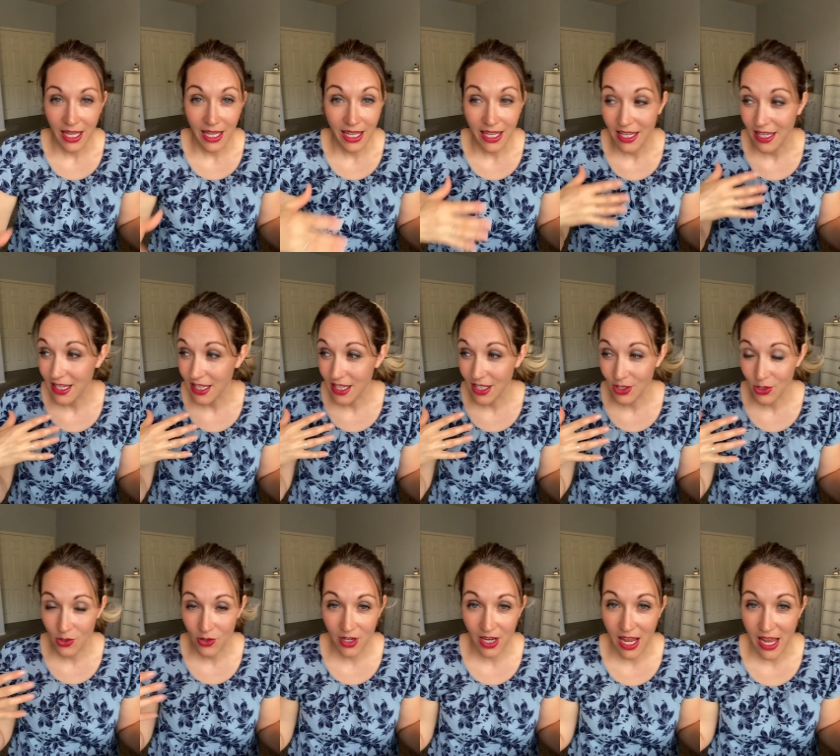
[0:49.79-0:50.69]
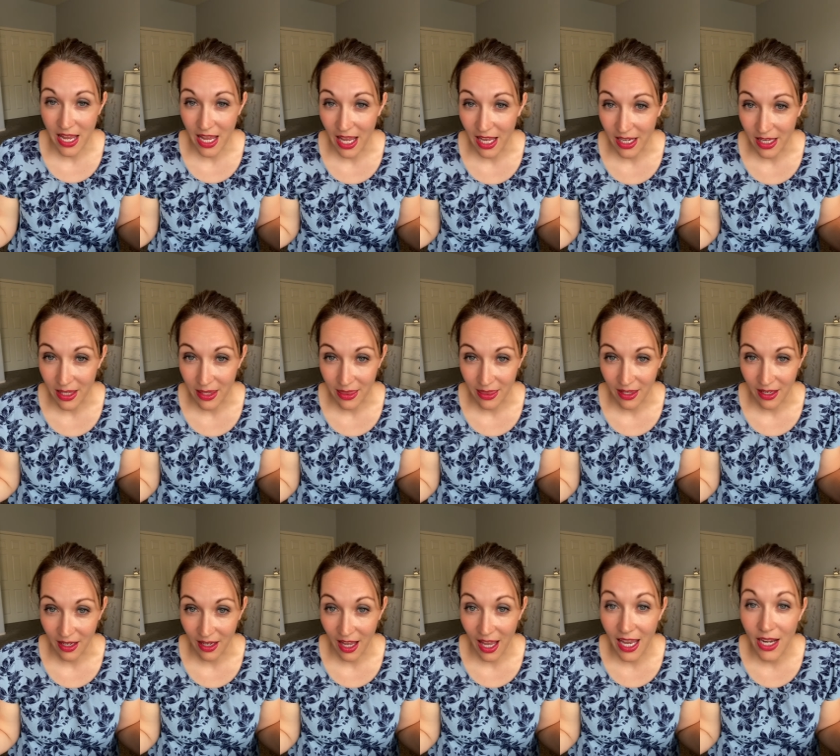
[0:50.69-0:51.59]
He can create
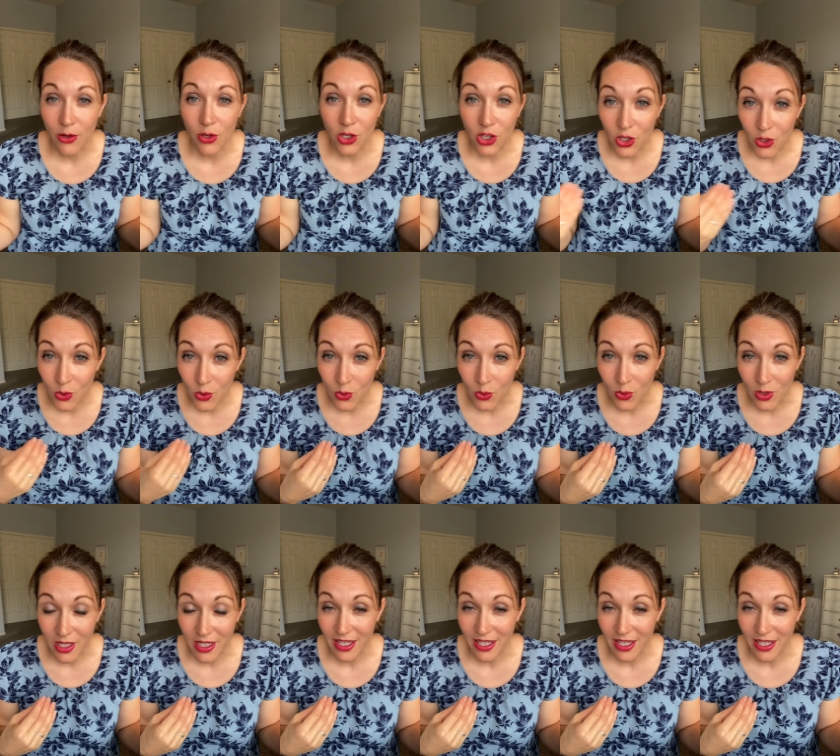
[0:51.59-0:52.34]
anything and you